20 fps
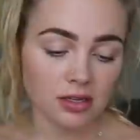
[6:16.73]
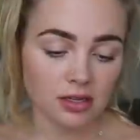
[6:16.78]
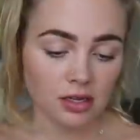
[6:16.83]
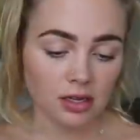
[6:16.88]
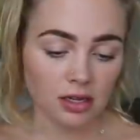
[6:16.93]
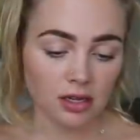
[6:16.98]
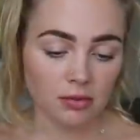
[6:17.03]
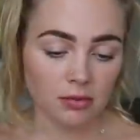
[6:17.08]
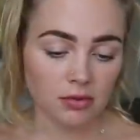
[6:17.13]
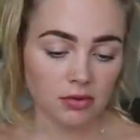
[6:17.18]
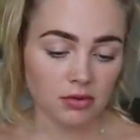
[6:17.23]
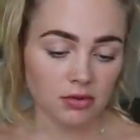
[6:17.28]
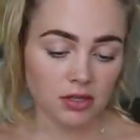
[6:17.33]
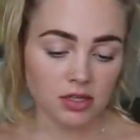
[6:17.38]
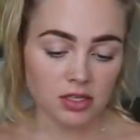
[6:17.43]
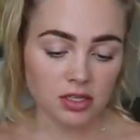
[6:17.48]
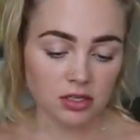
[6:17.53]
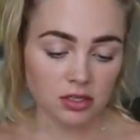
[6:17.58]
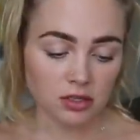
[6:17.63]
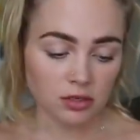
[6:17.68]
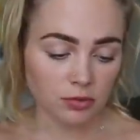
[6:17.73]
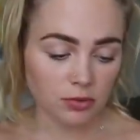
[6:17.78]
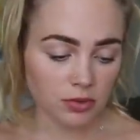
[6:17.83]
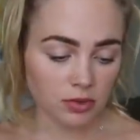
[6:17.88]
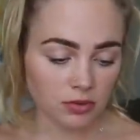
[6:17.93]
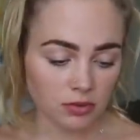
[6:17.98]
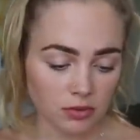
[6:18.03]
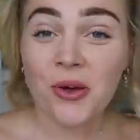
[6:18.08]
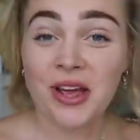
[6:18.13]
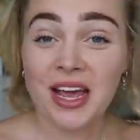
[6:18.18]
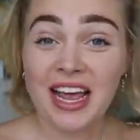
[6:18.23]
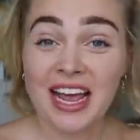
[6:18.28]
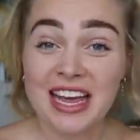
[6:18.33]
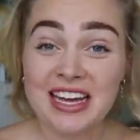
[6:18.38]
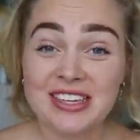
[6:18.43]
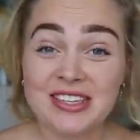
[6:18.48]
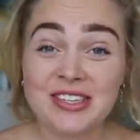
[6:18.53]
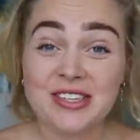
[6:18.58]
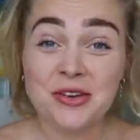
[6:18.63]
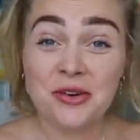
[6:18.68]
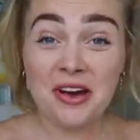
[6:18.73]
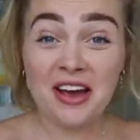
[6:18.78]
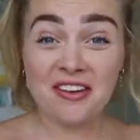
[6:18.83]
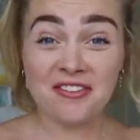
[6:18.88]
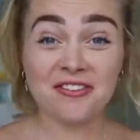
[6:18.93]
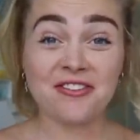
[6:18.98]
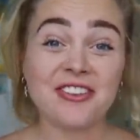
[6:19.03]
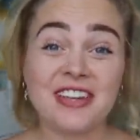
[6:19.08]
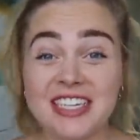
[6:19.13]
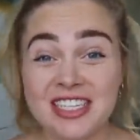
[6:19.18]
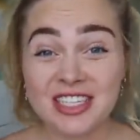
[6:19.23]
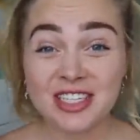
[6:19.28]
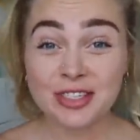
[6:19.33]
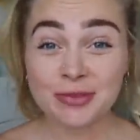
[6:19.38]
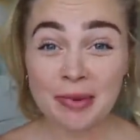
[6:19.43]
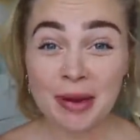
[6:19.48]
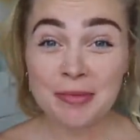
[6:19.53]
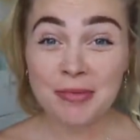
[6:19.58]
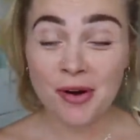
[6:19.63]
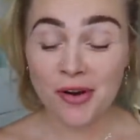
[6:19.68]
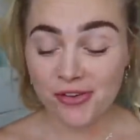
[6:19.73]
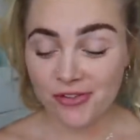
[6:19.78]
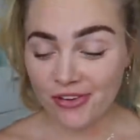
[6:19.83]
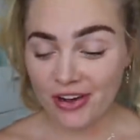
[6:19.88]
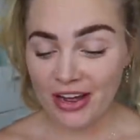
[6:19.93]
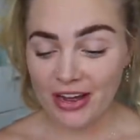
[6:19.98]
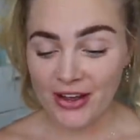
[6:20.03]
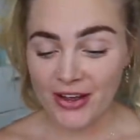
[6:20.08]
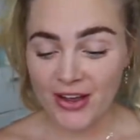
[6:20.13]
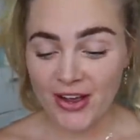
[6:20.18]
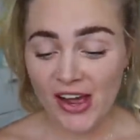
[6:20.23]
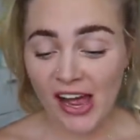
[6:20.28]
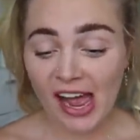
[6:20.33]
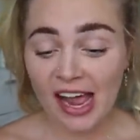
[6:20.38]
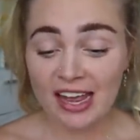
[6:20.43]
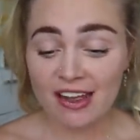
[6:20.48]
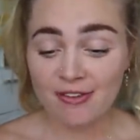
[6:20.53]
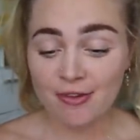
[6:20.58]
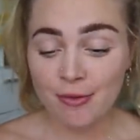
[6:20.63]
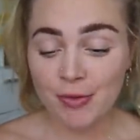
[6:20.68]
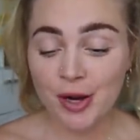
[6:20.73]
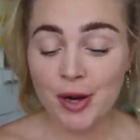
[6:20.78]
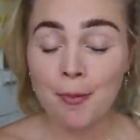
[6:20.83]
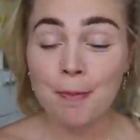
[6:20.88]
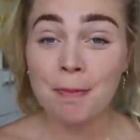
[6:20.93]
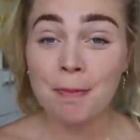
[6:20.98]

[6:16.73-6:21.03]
It's not This is stupid. Okay guys, so I finished my profile. I even put a